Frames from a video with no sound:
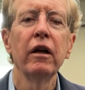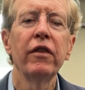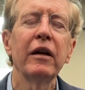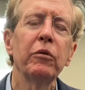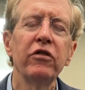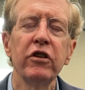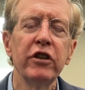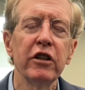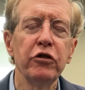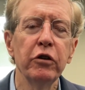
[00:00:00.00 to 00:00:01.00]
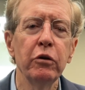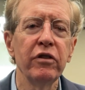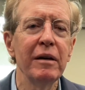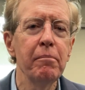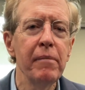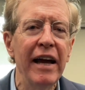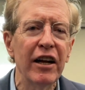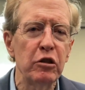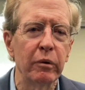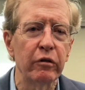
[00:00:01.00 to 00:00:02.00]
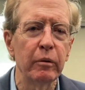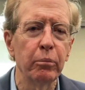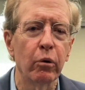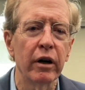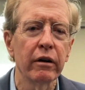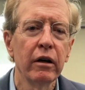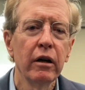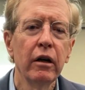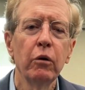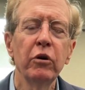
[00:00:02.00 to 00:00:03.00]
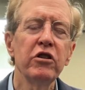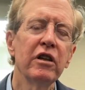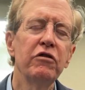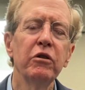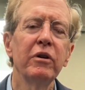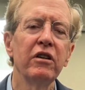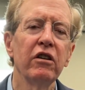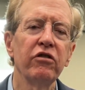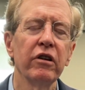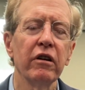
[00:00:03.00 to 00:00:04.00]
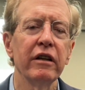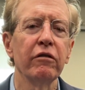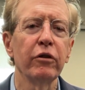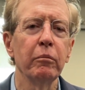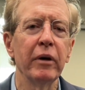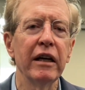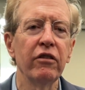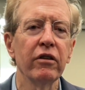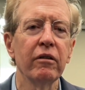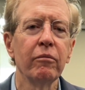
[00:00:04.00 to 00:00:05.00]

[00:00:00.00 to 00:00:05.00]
Then we suggest you use a management report, which gives you additional information.